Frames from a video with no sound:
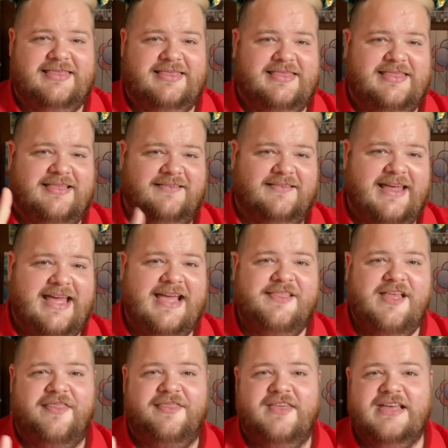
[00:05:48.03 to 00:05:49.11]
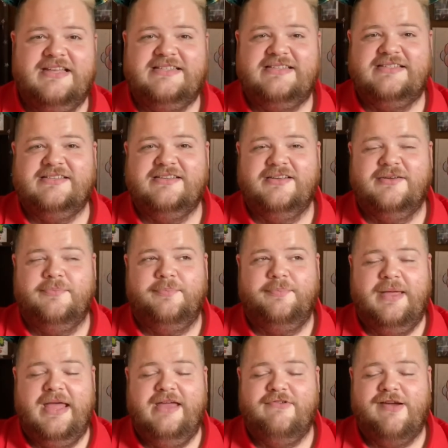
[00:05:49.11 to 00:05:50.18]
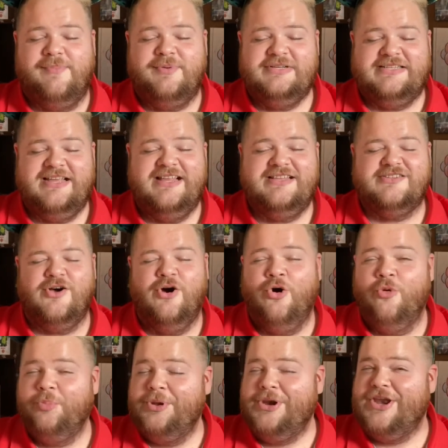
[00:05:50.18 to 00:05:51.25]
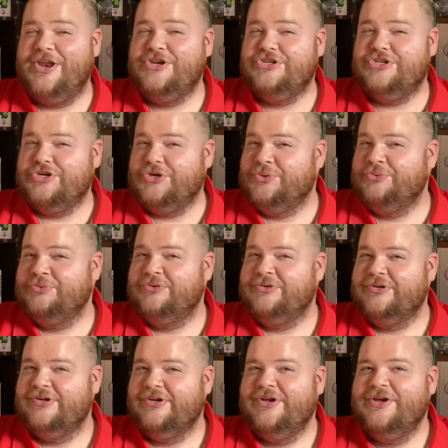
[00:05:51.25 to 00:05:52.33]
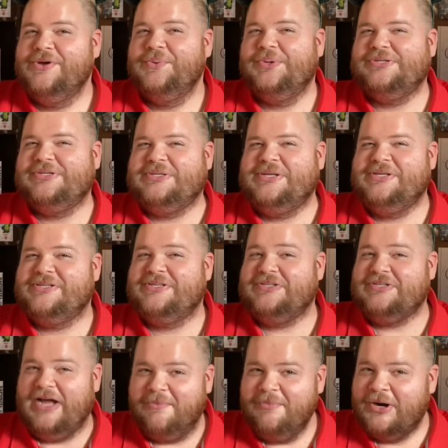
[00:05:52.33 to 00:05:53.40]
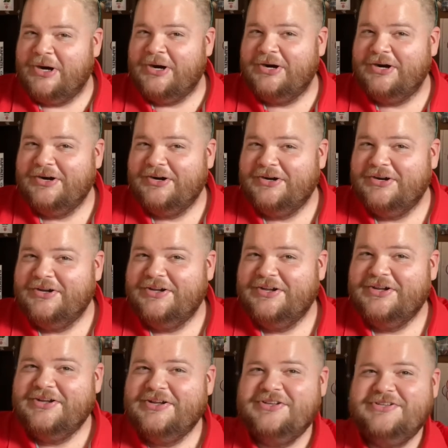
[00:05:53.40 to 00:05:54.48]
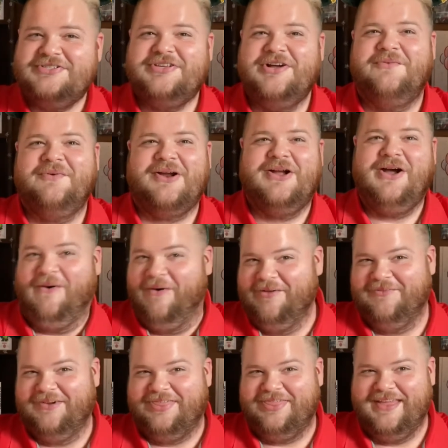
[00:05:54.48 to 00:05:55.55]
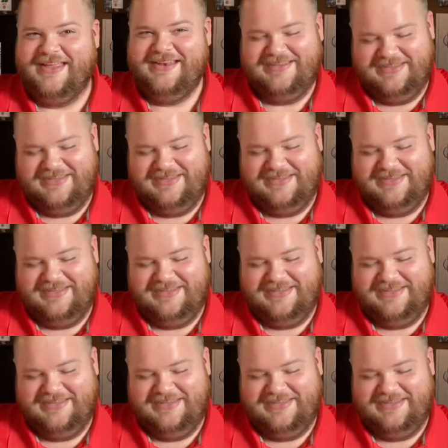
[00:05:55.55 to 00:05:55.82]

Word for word: the land that this pen represents opened in June, which is in summer, so we're going with it.